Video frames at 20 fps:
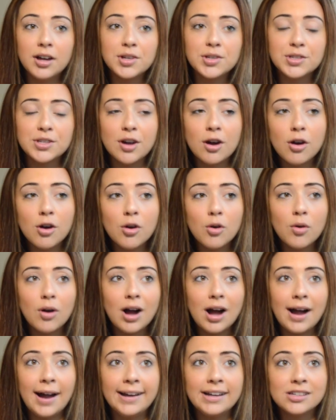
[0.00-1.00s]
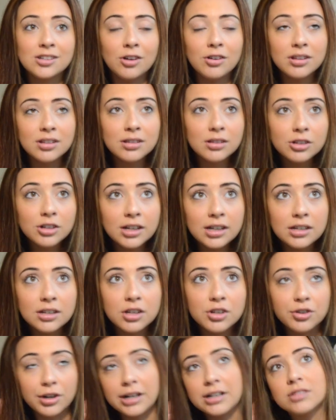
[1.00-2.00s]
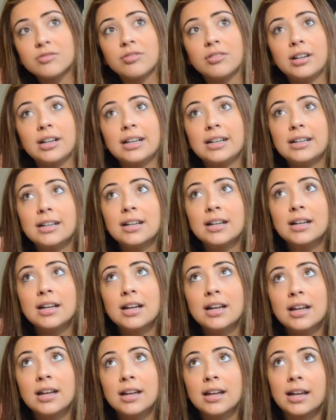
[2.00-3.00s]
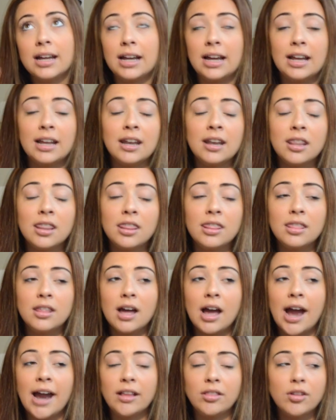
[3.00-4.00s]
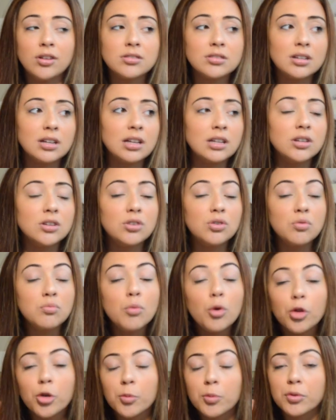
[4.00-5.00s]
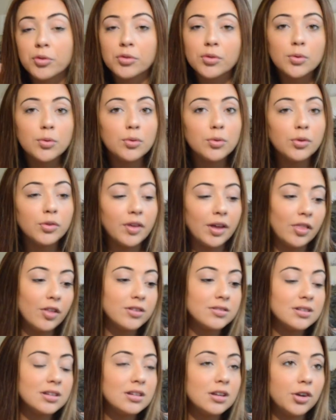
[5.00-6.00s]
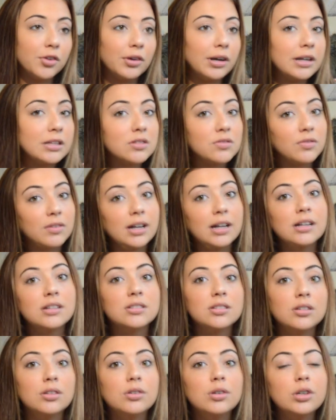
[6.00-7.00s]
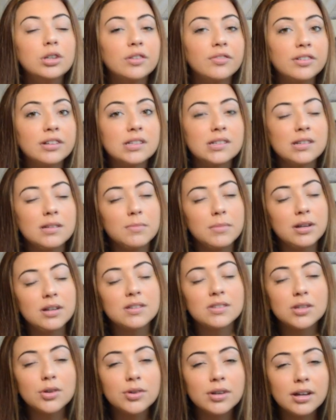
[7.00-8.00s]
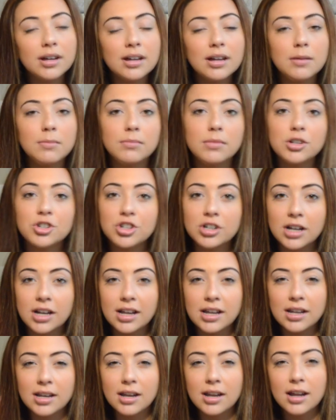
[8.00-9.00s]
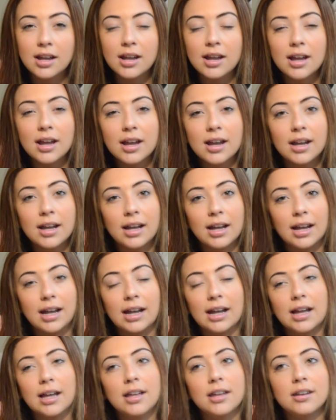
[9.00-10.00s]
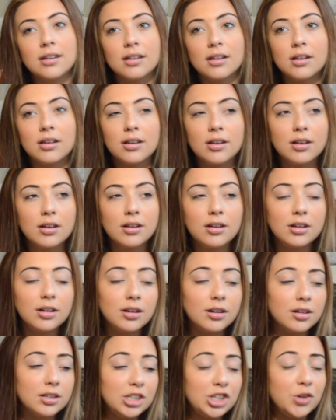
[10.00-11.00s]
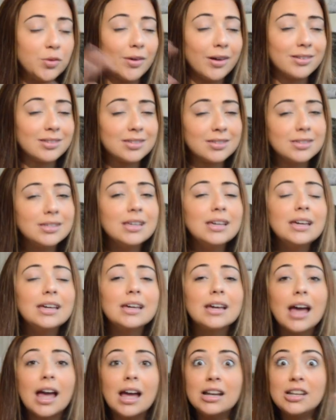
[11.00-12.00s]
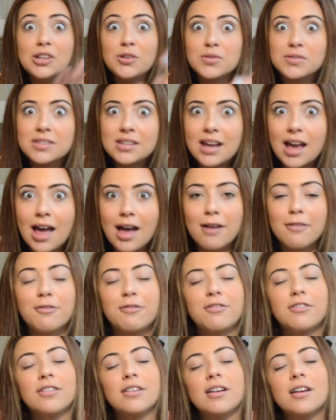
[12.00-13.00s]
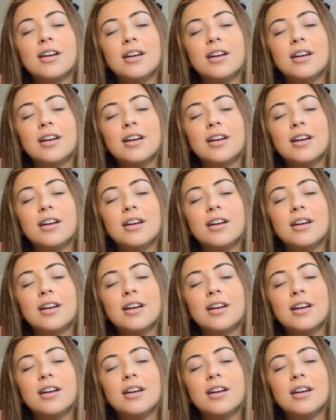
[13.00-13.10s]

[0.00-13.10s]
So I started to look into transferring, and I looked into multiple schools. I looked into transferring to University of Minnesota and Michigan and USC and UCF,